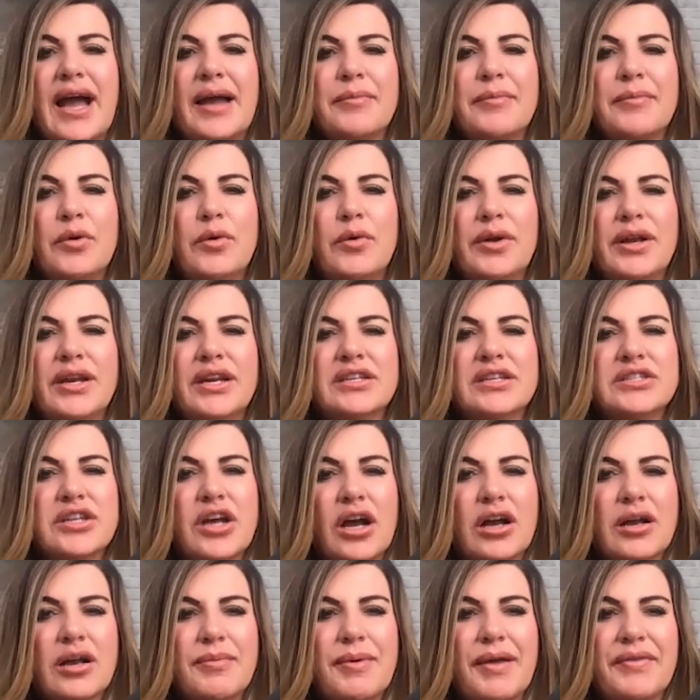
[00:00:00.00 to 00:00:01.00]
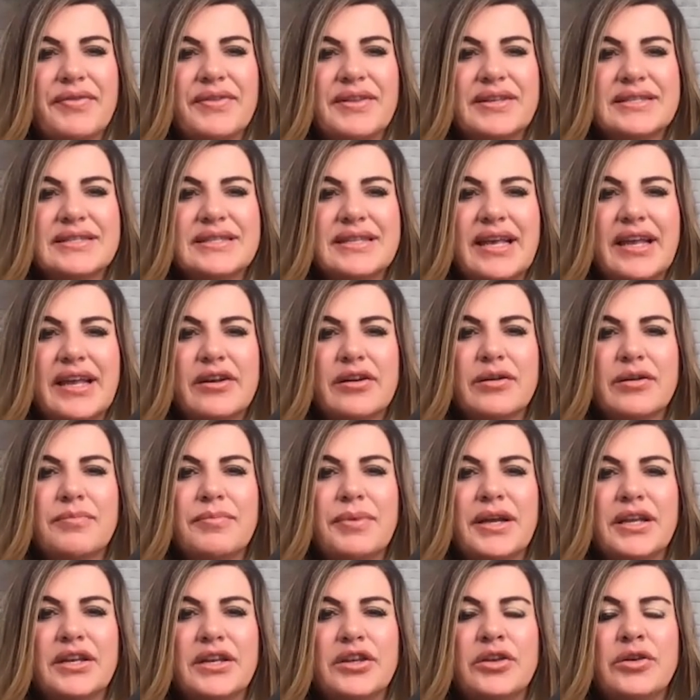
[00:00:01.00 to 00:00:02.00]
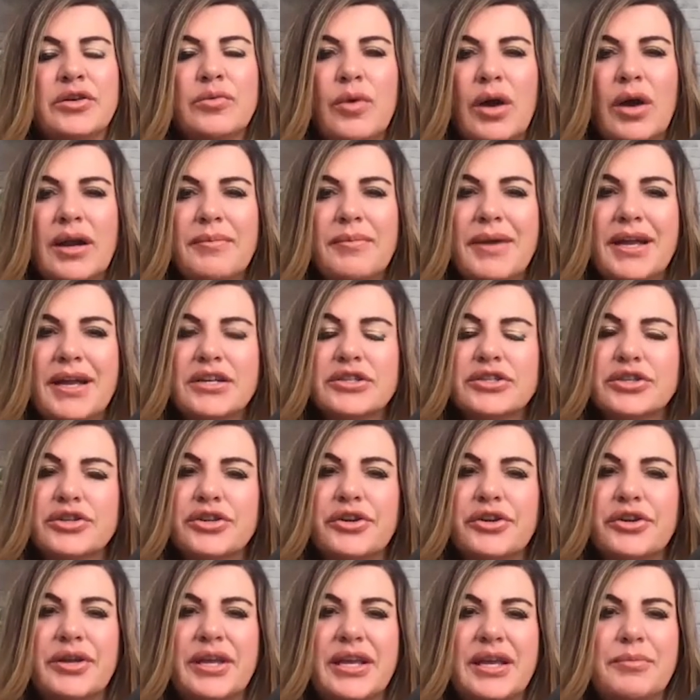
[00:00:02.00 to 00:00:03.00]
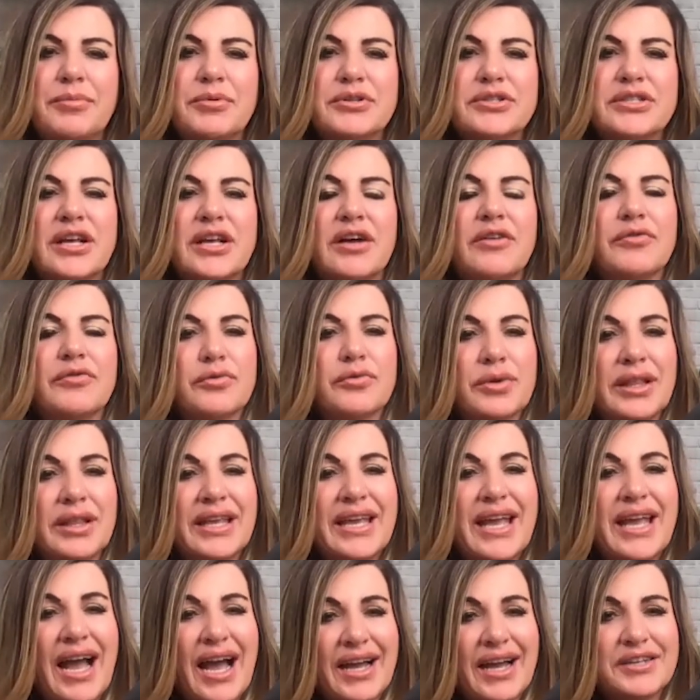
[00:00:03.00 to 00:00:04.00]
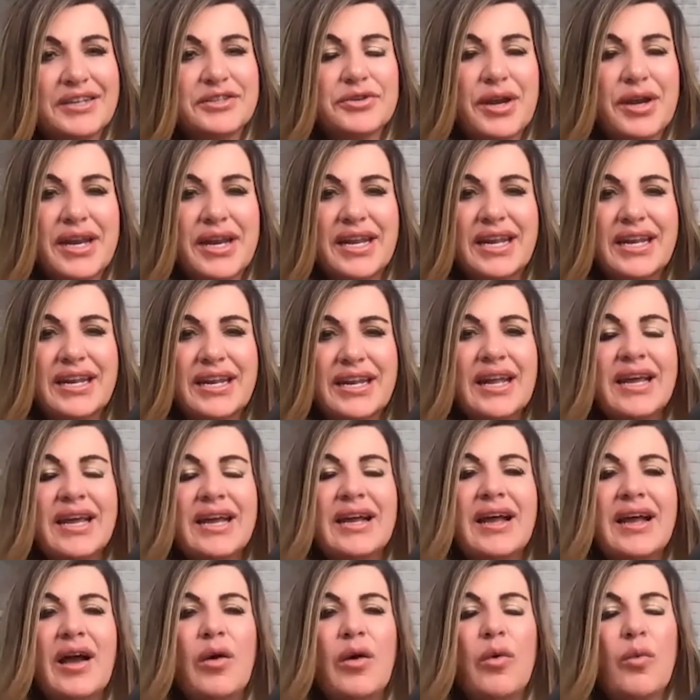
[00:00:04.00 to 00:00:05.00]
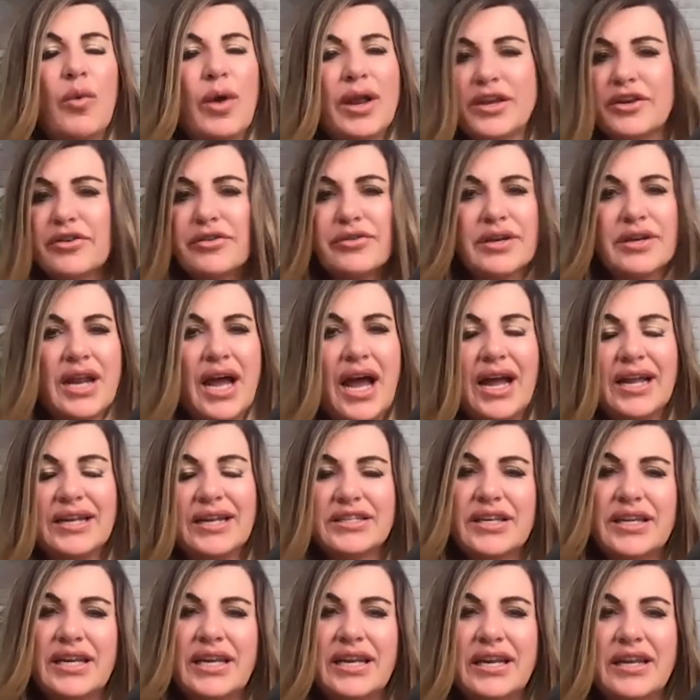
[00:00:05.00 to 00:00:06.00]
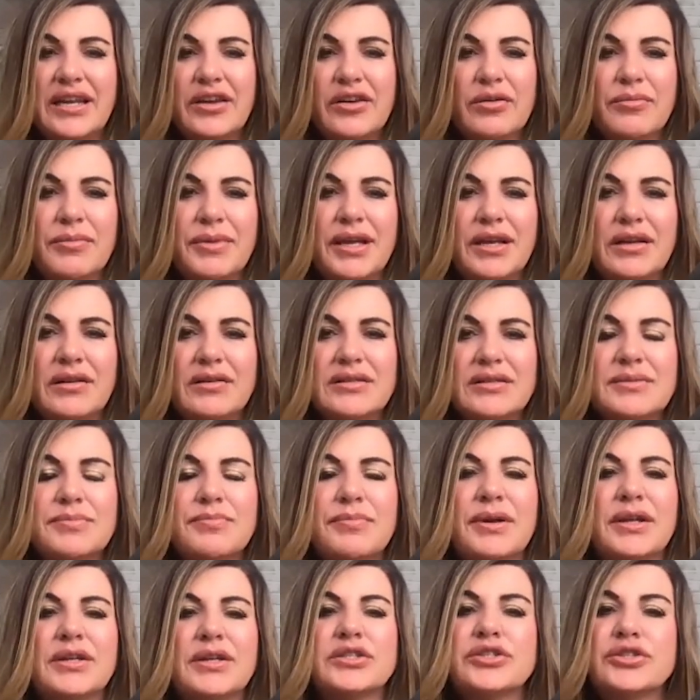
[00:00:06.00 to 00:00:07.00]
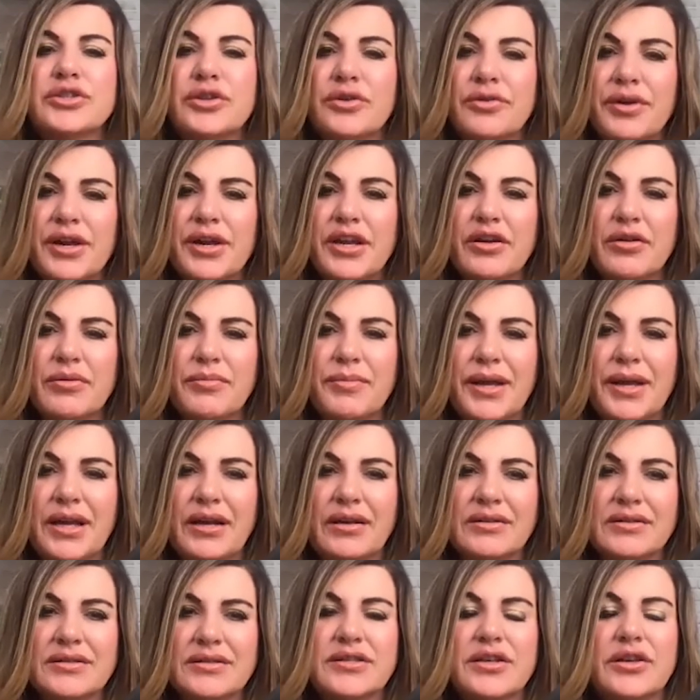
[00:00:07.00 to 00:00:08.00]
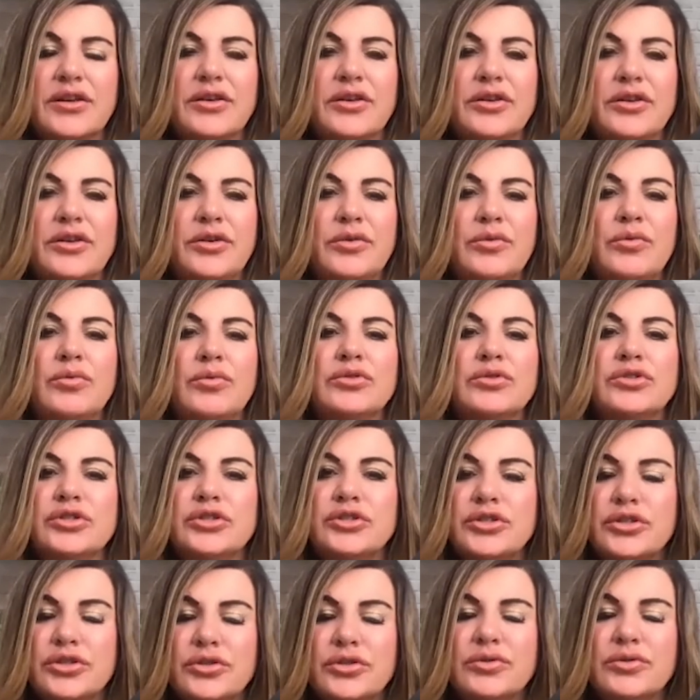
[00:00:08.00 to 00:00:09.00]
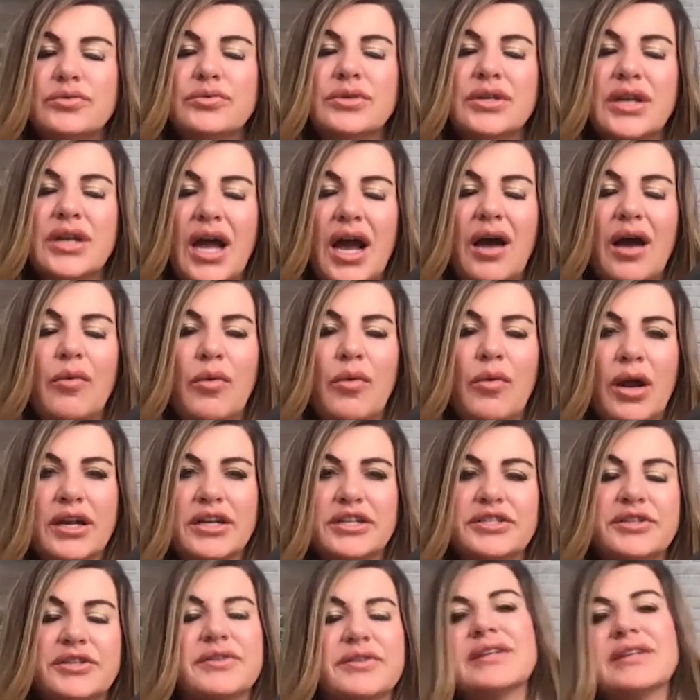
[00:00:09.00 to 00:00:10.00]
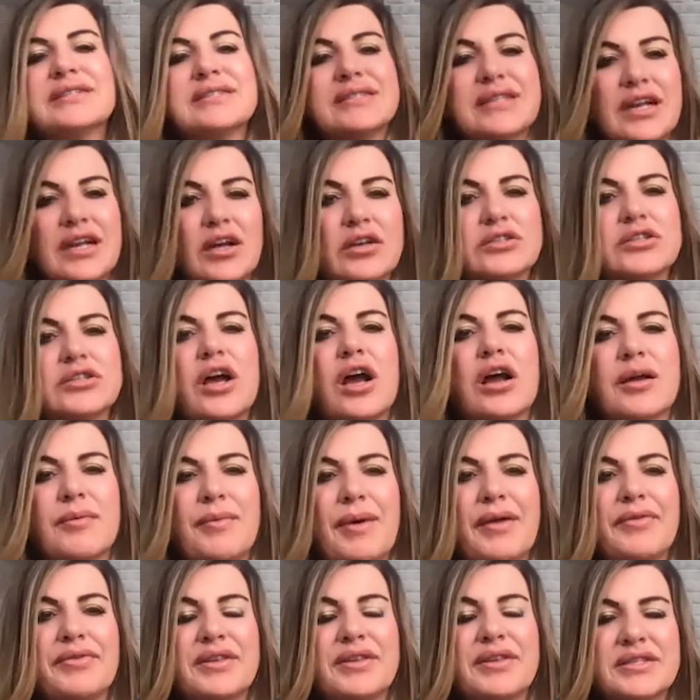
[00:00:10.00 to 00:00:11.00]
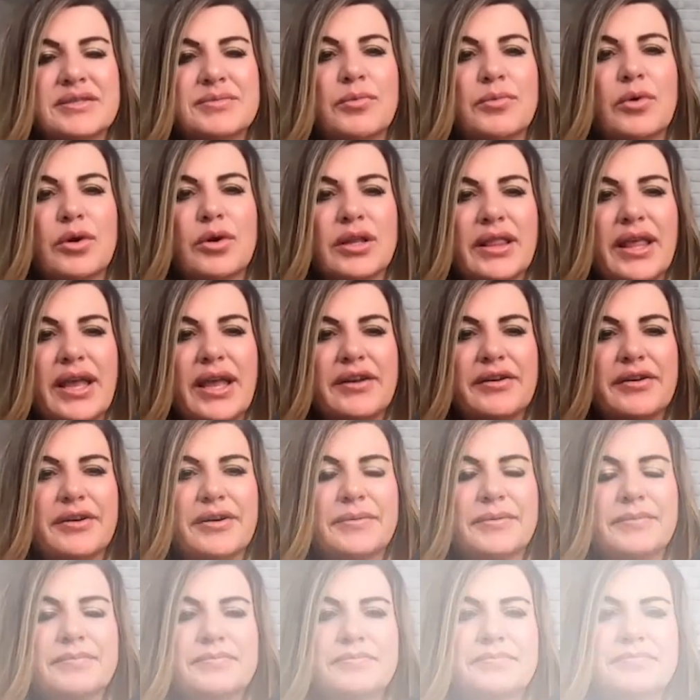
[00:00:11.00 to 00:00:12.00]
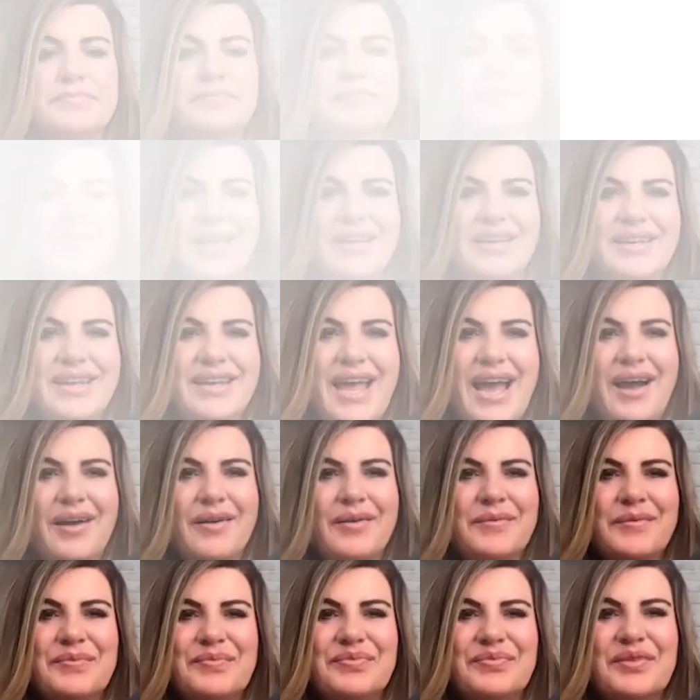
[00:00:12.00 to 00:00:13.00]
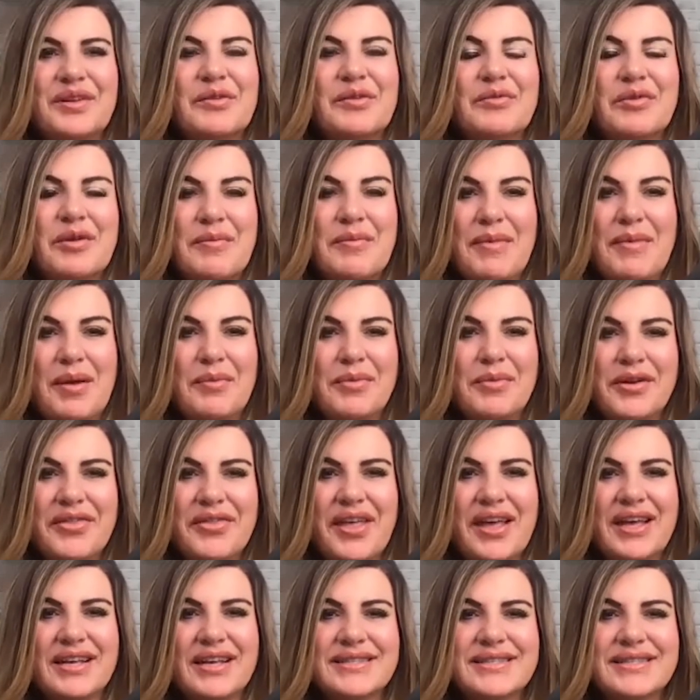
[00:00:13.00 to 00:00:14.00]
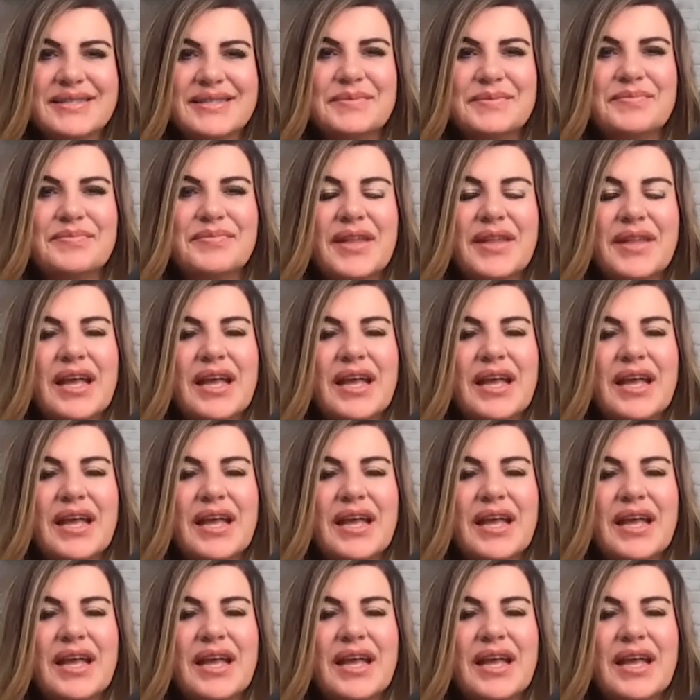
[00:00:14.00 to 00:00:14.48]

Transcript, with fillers: I'm going to talk about this later, but you want to make sure you keep yourself really hydrated when you're not eating your meals, but during your meals, you do not want to do this. And I'll talk about this more later. Now, remember this